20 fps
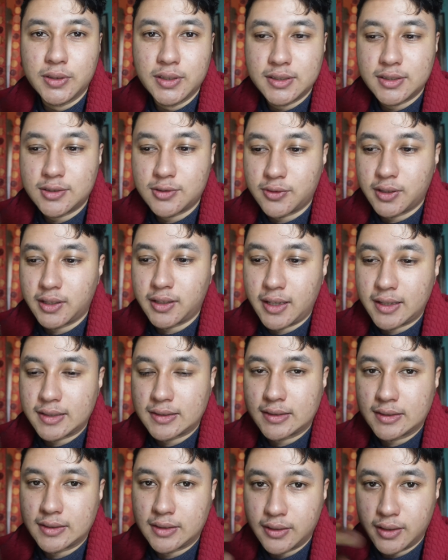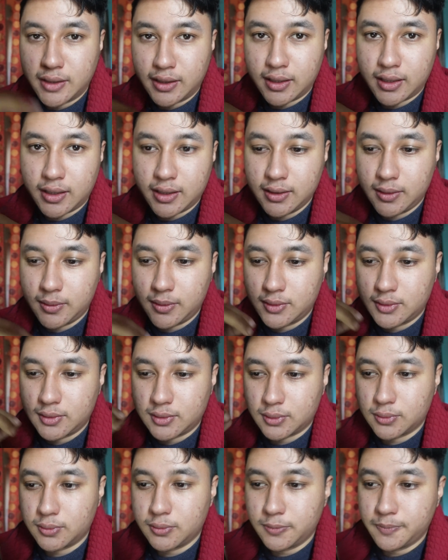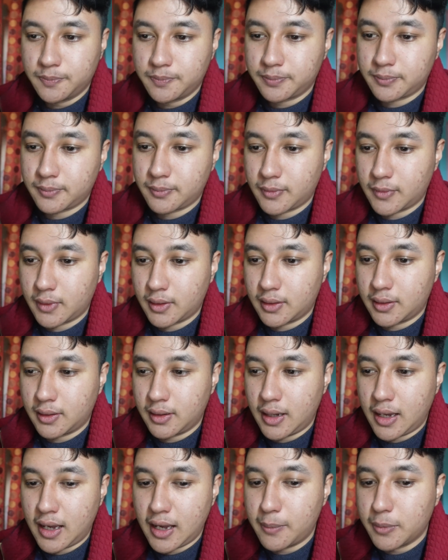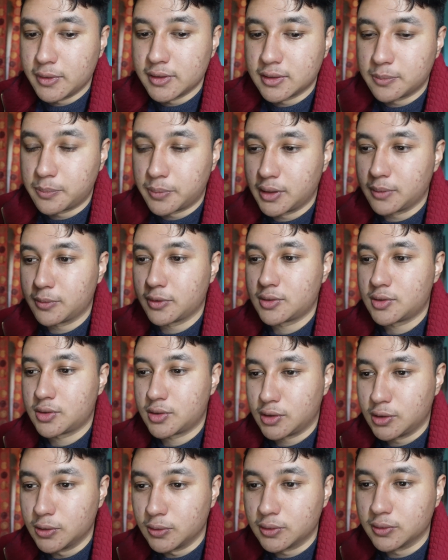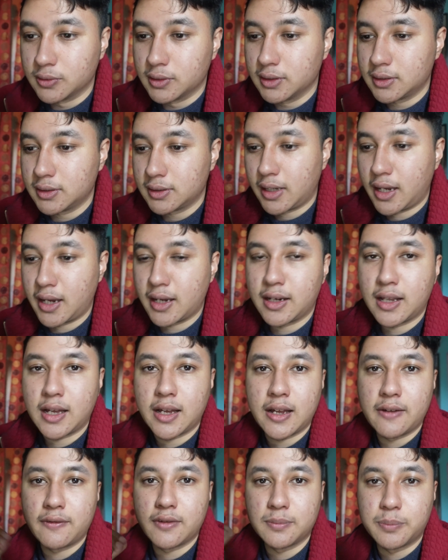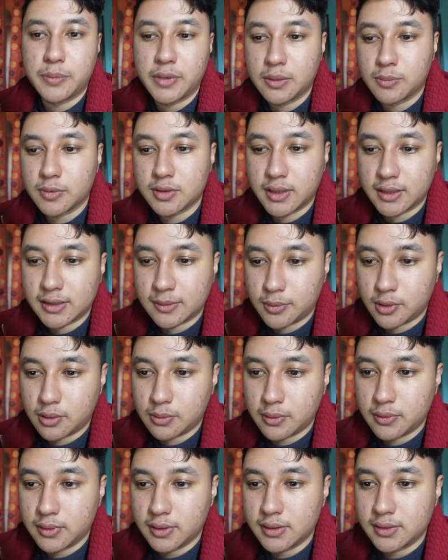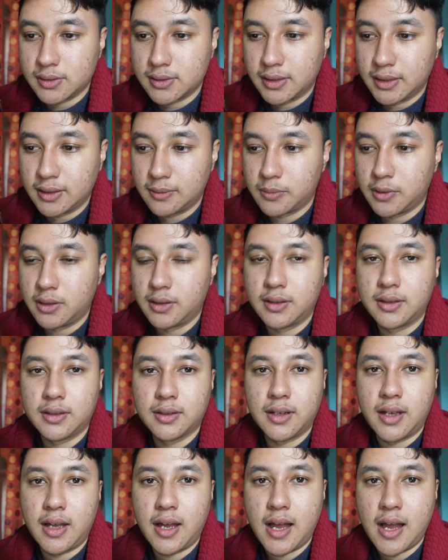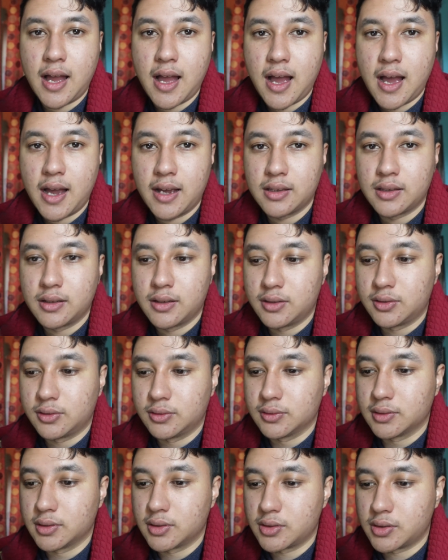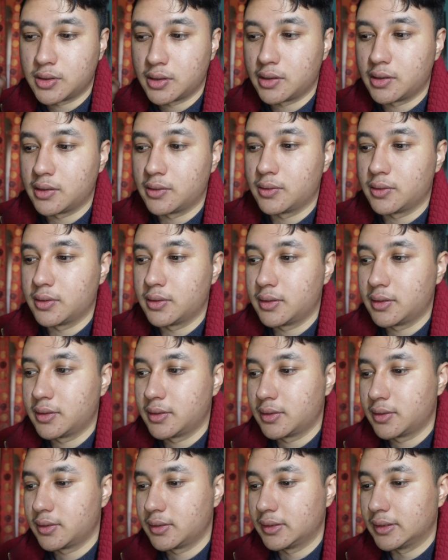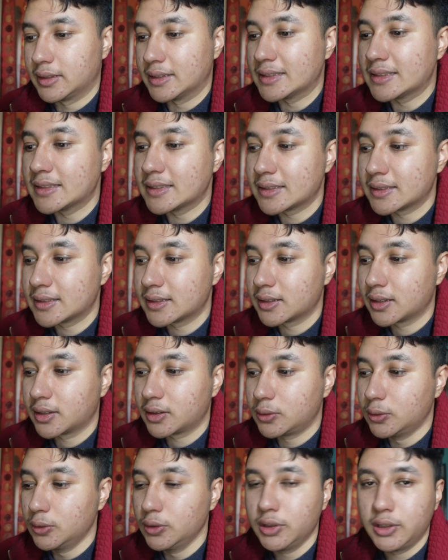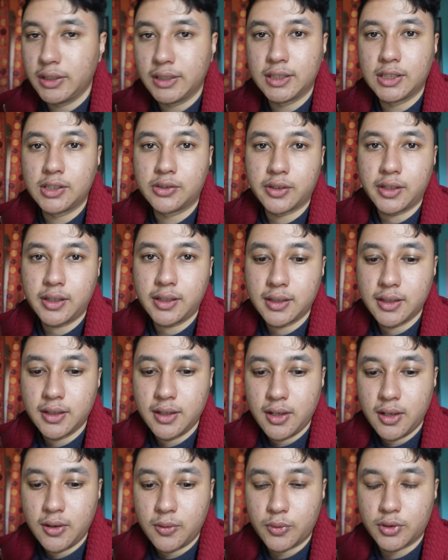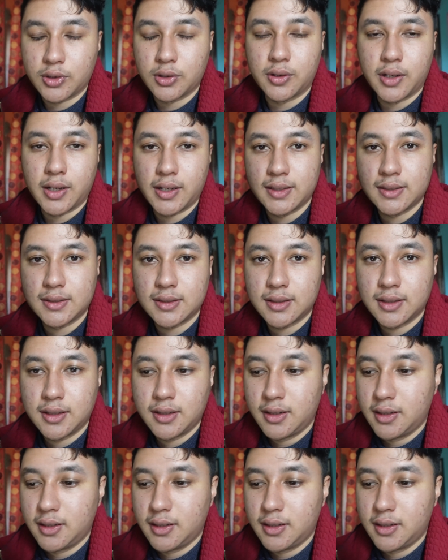this trick yesterday night, so I'm also pretty much new to this and I haven't pretty much explored about this thing, but I thought to just share this cool little trick with you guys